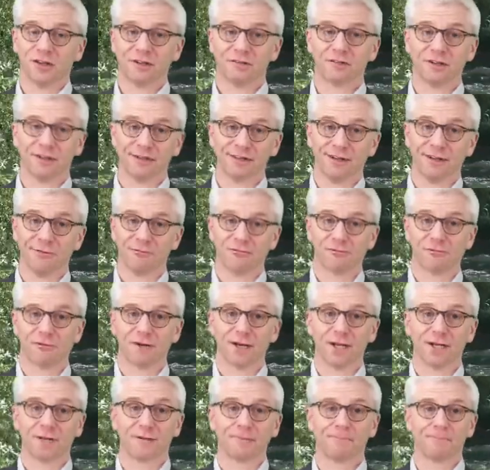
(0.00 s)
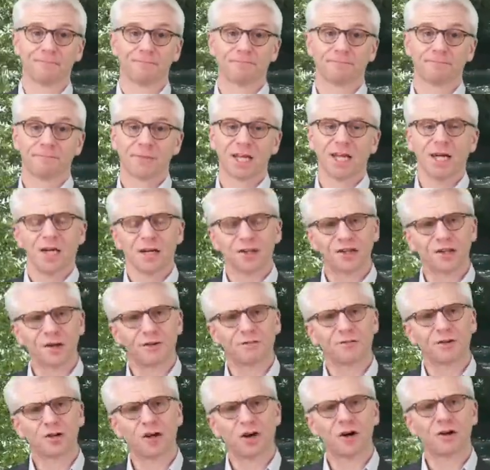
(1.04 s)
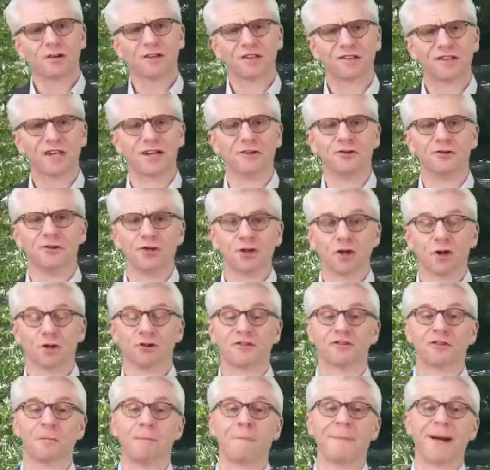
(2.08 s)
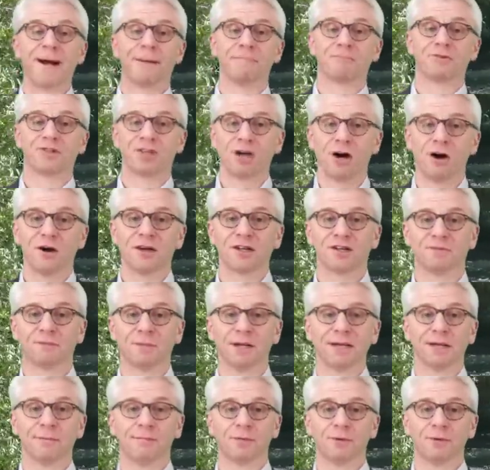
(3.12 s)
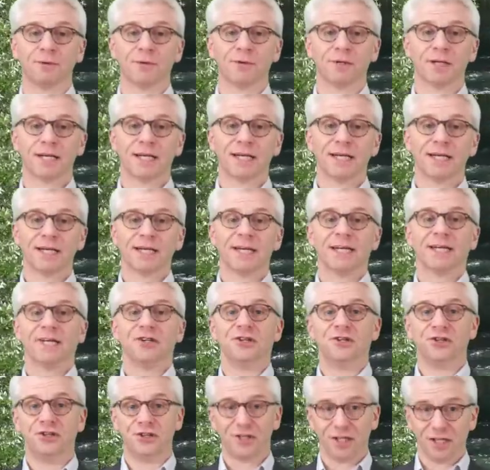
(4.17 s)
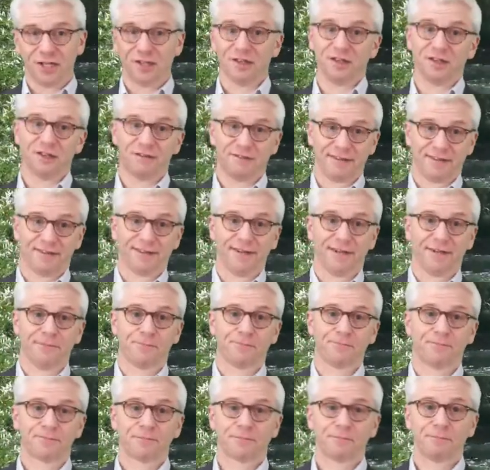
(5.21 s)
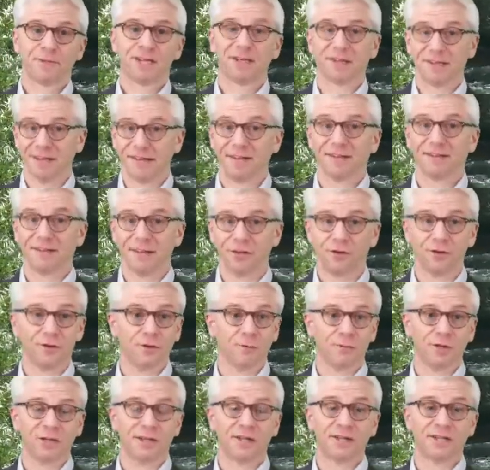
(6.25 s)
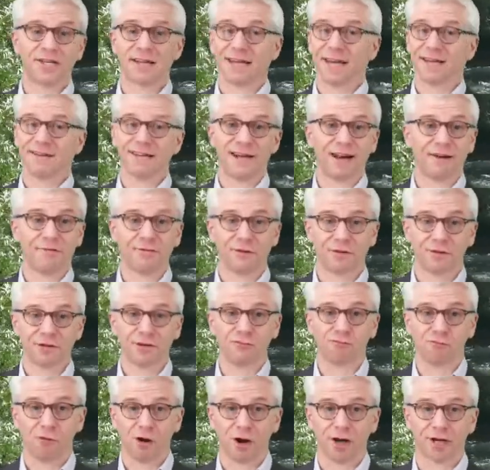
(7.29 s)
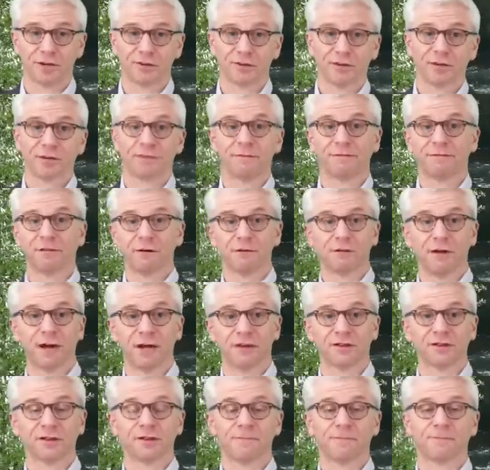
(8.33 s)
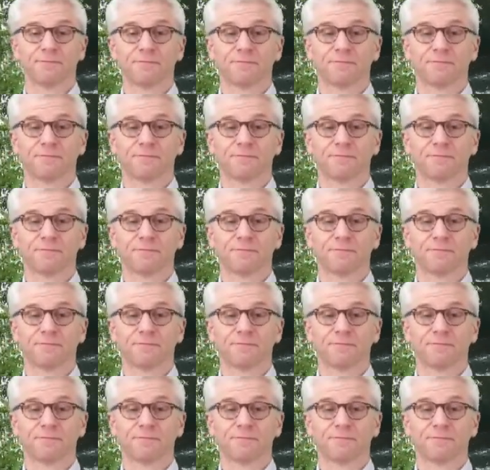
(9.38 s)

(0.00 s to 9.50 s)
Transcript: does it right. So if God sent John to baptize people, Jesus does it, because he's the human that gets everything right for us.